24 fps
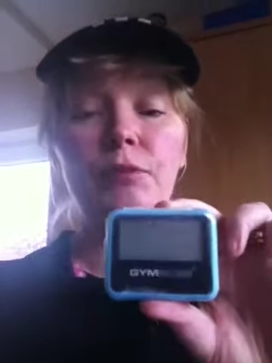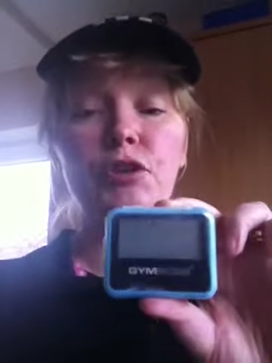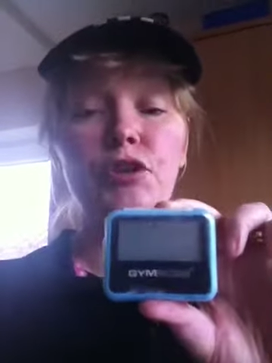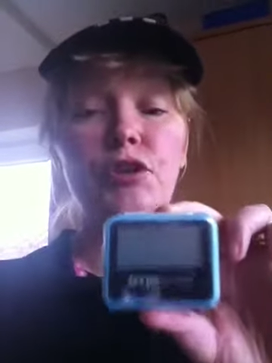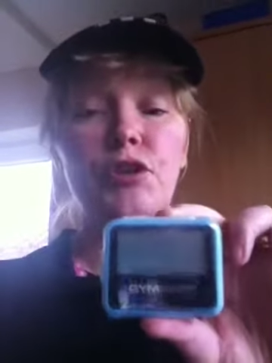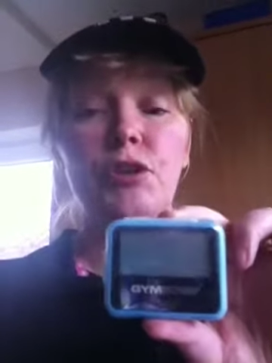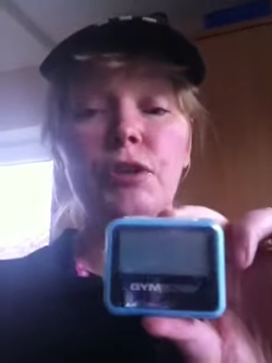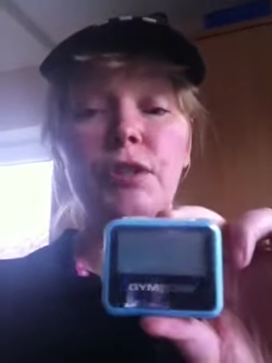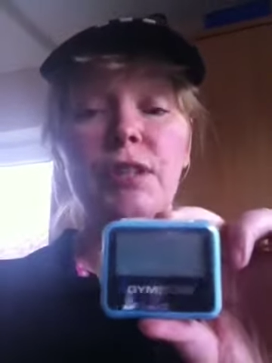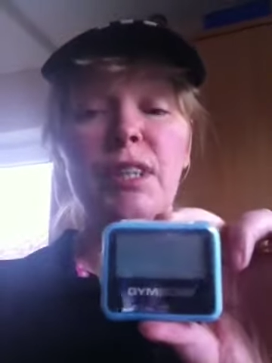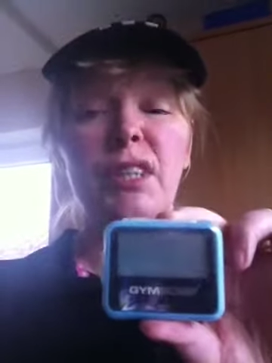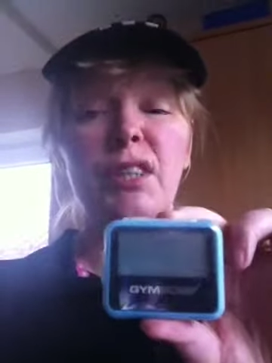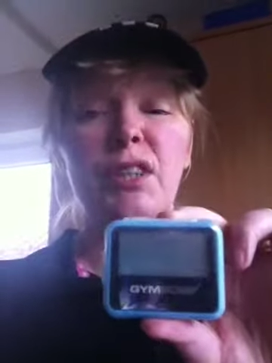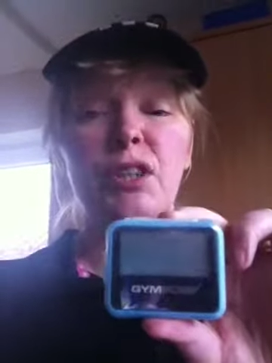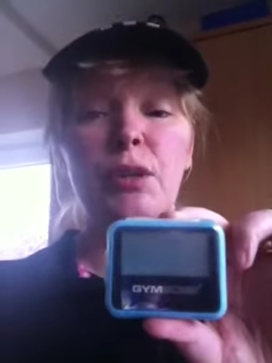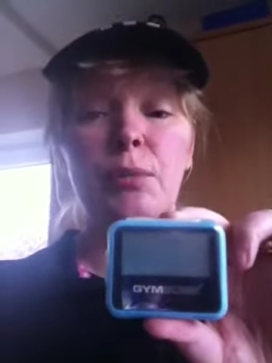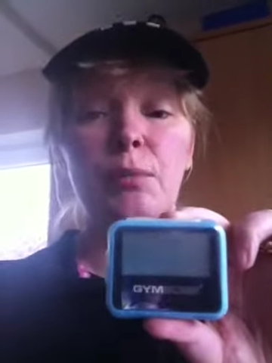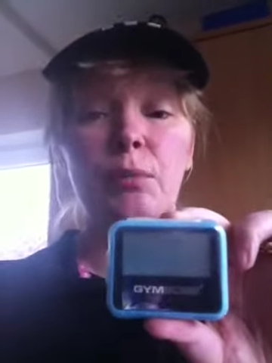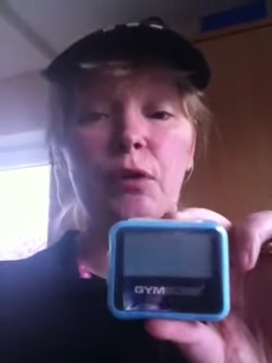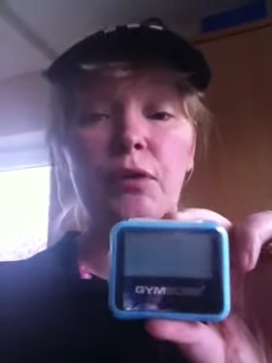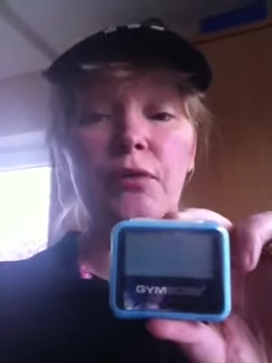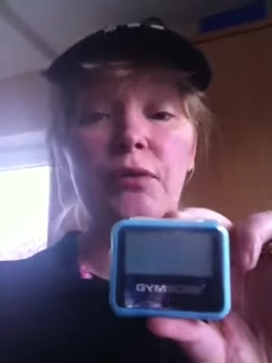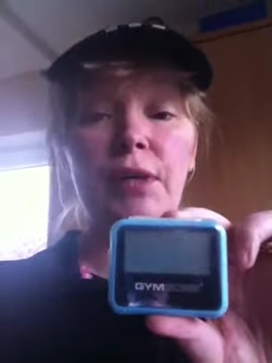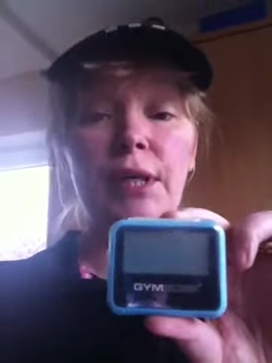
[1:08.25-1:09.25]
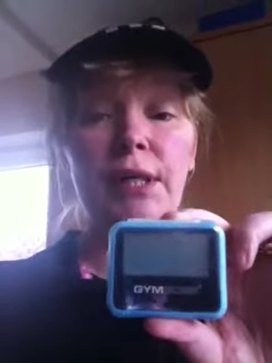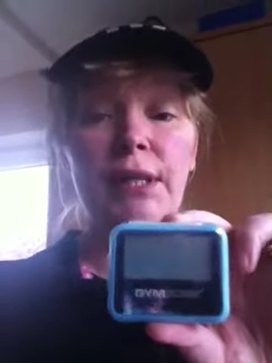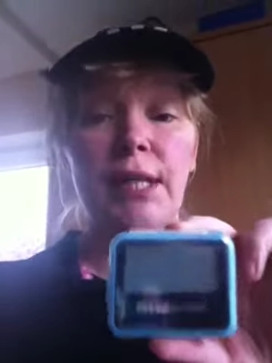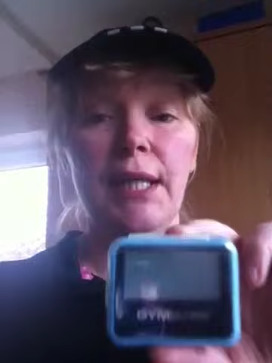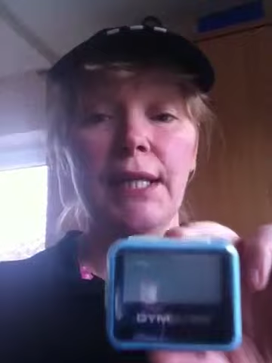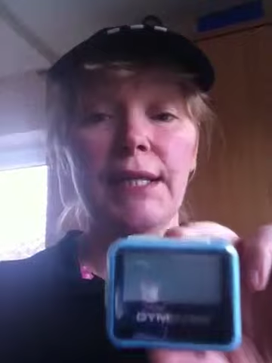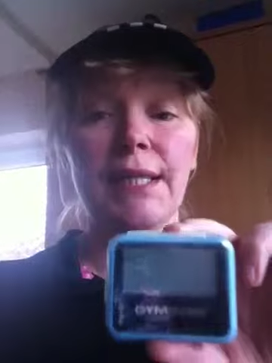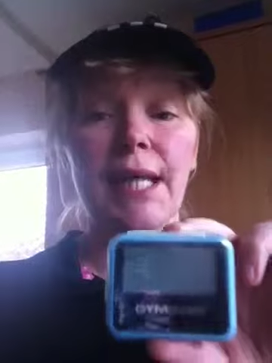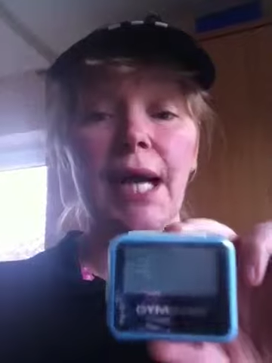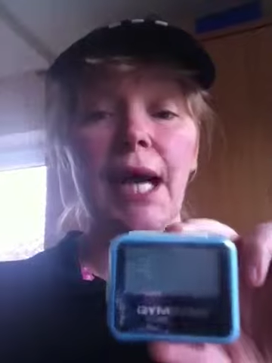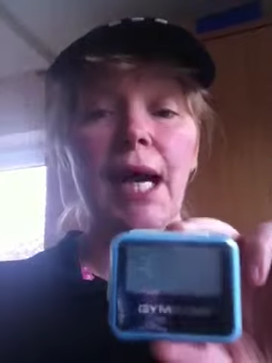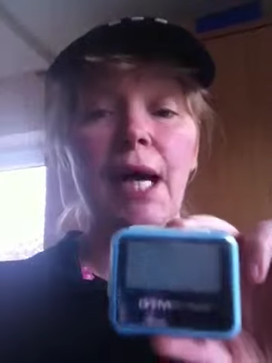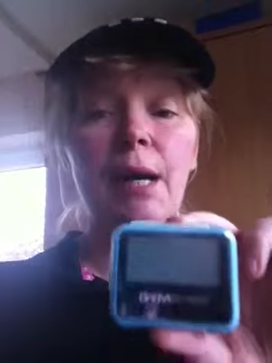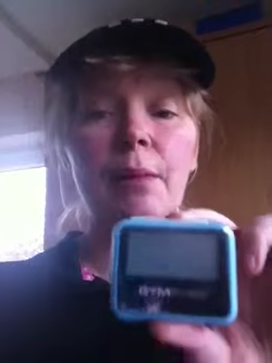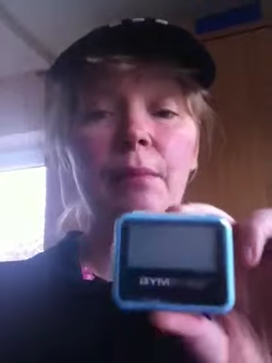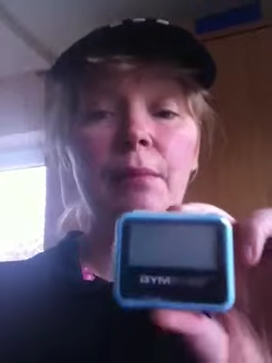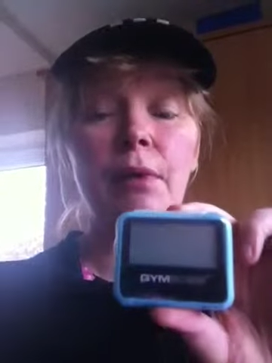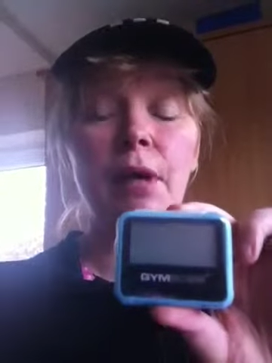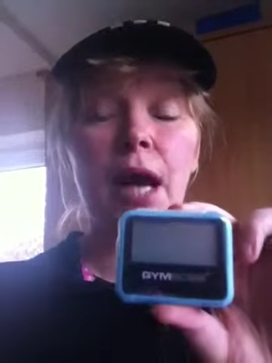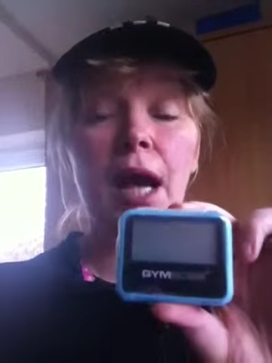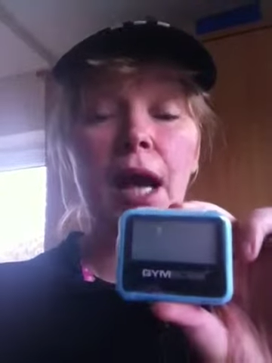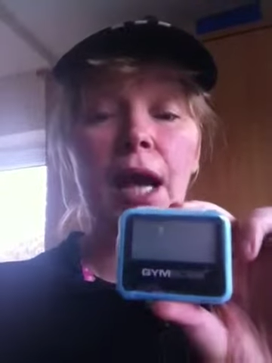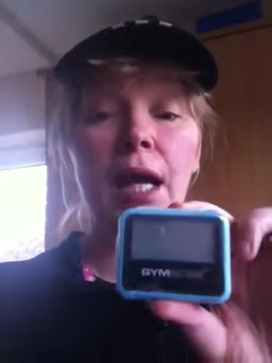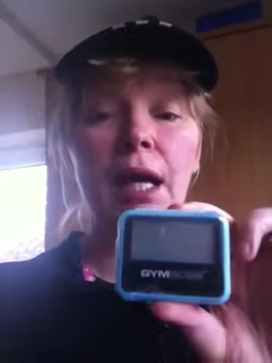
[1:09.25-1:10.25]
just because I can do more things like
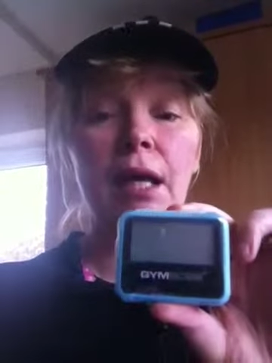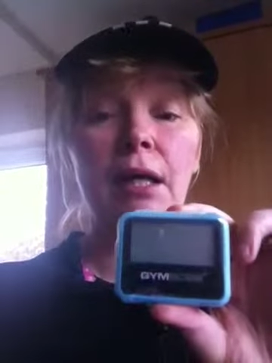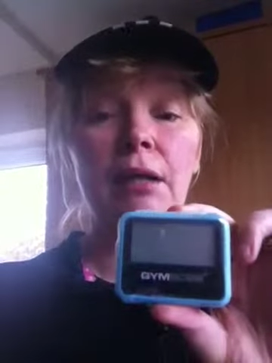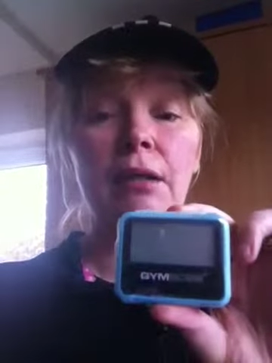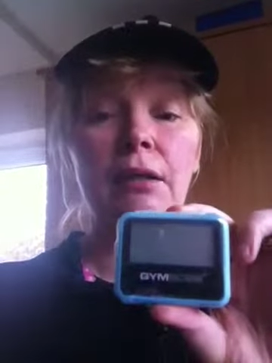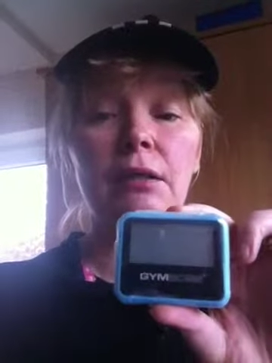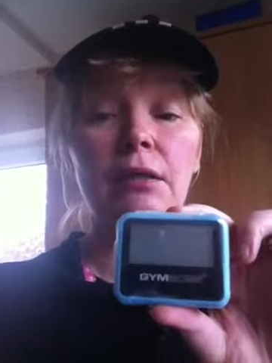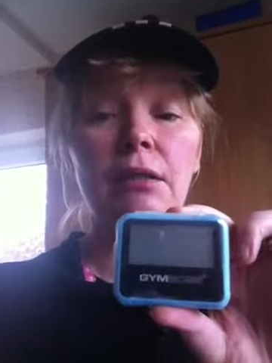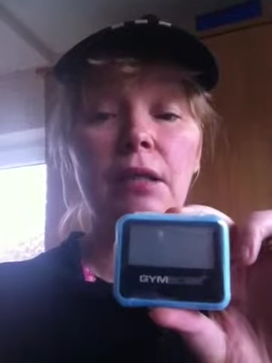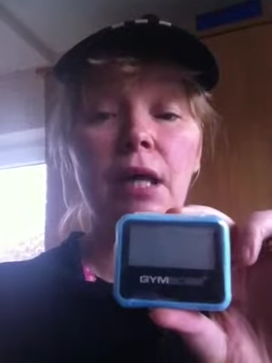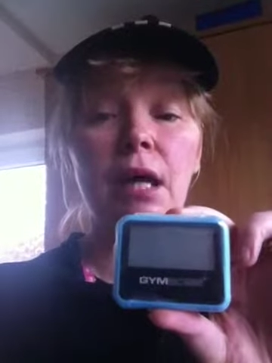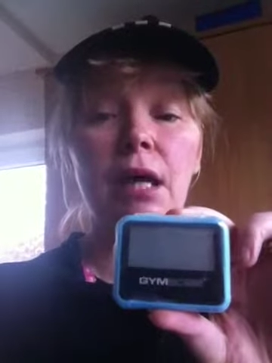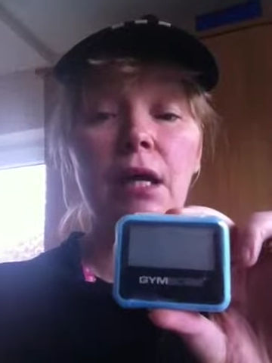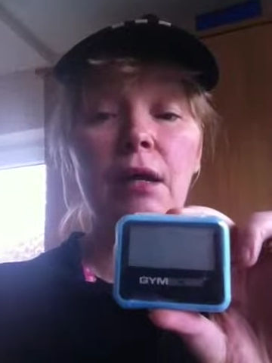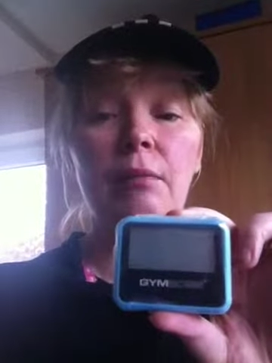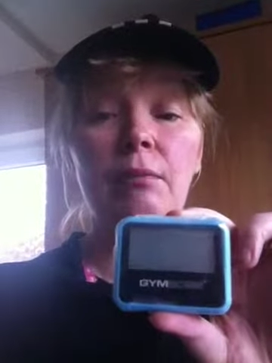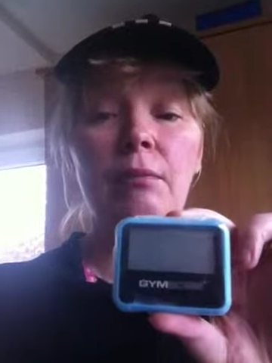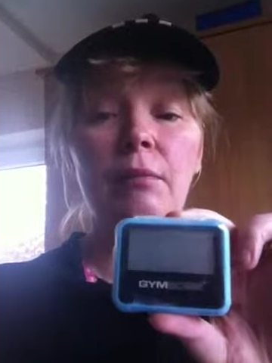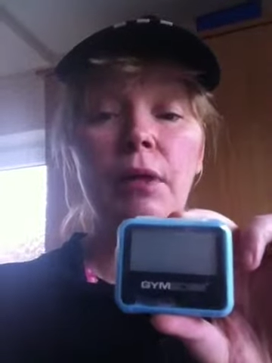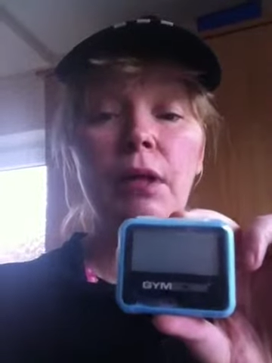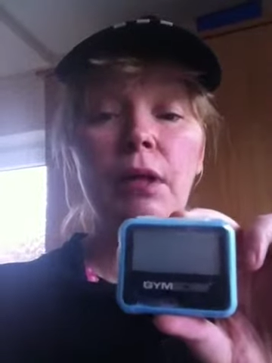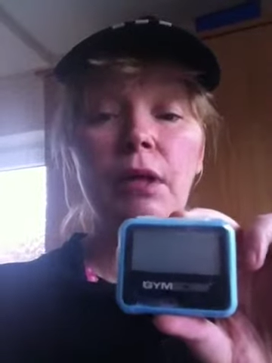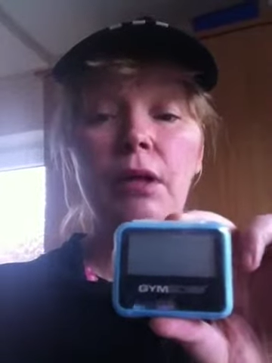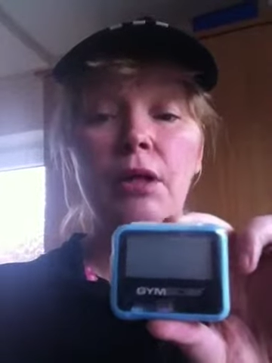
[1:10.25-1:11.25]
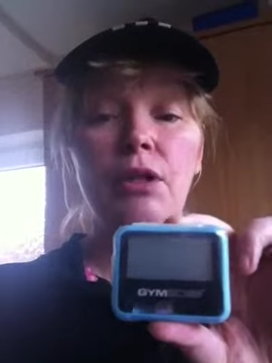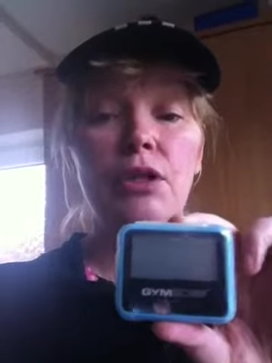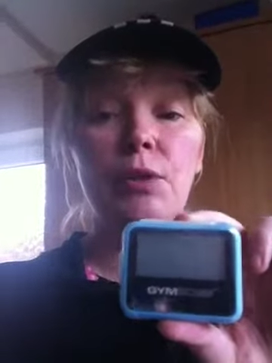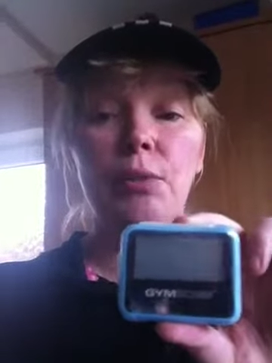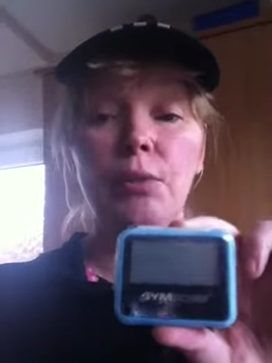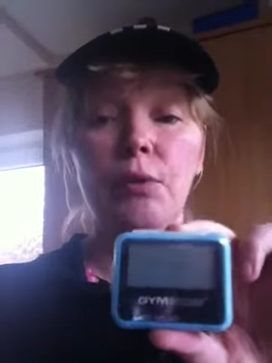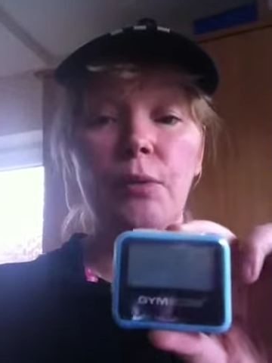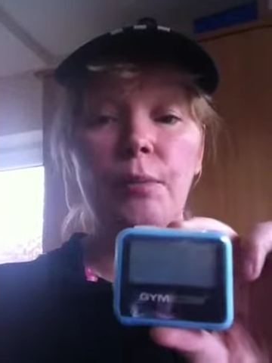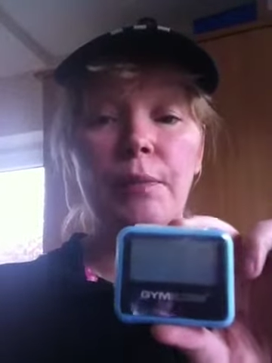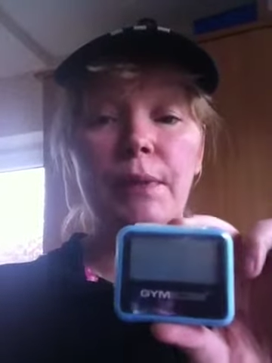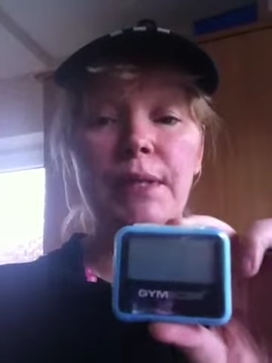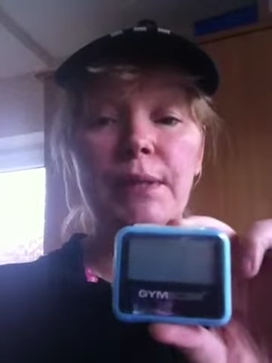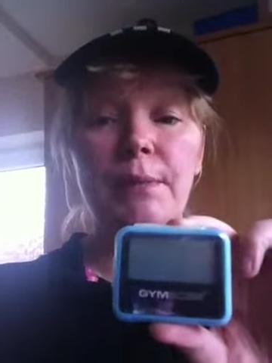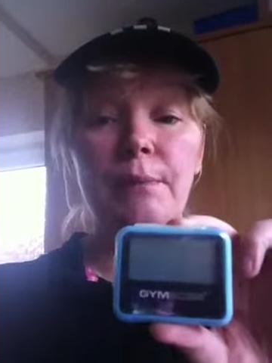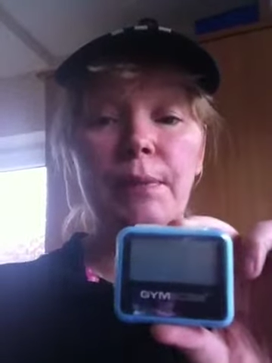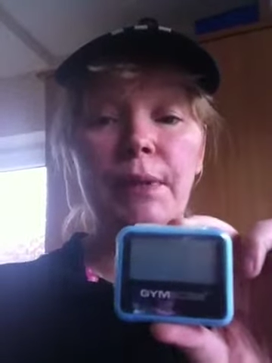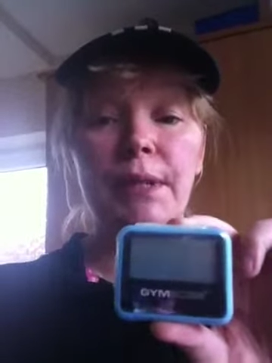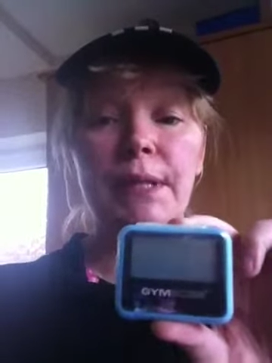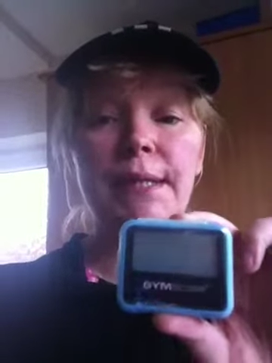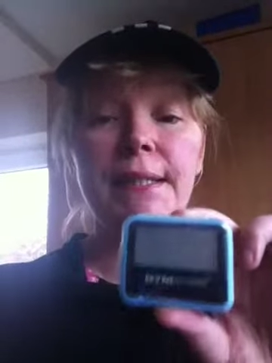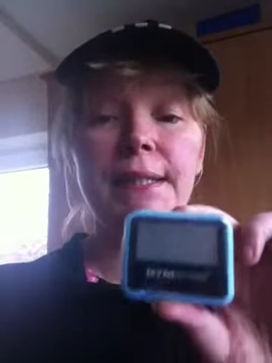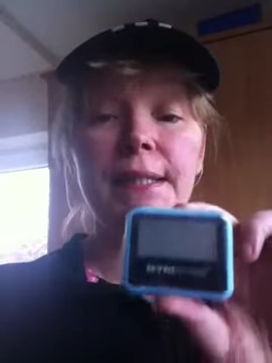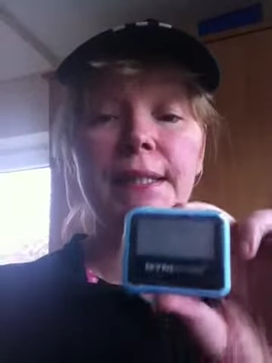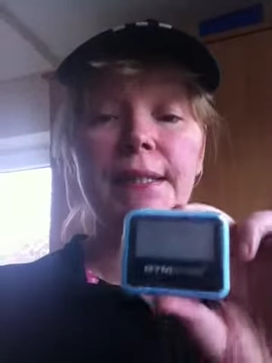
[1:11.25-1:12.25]
time and do other bits and
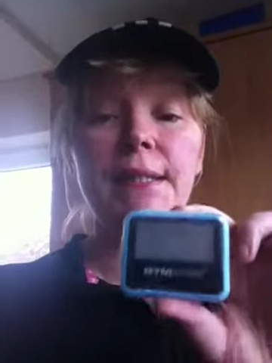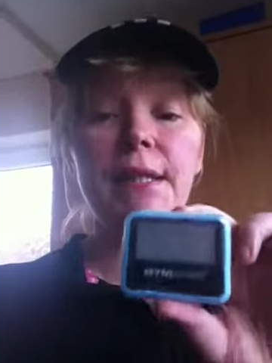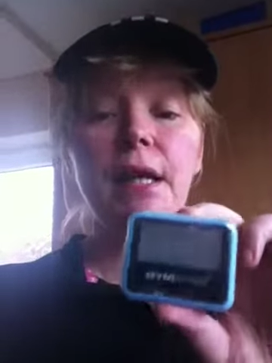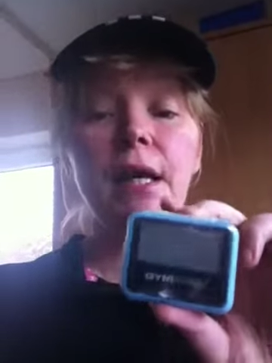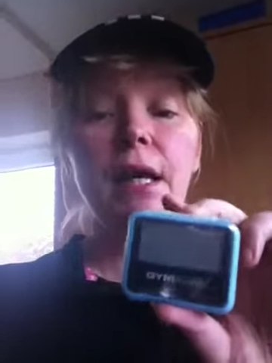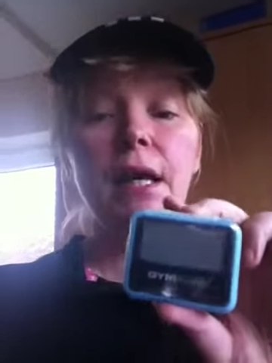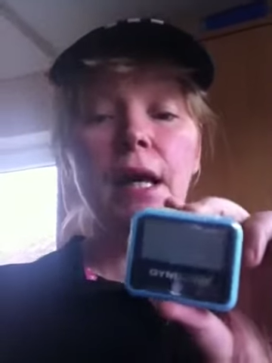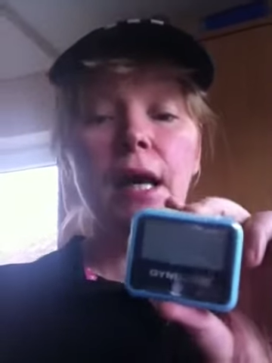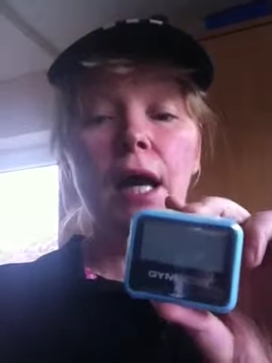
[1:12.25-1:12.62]
pieces.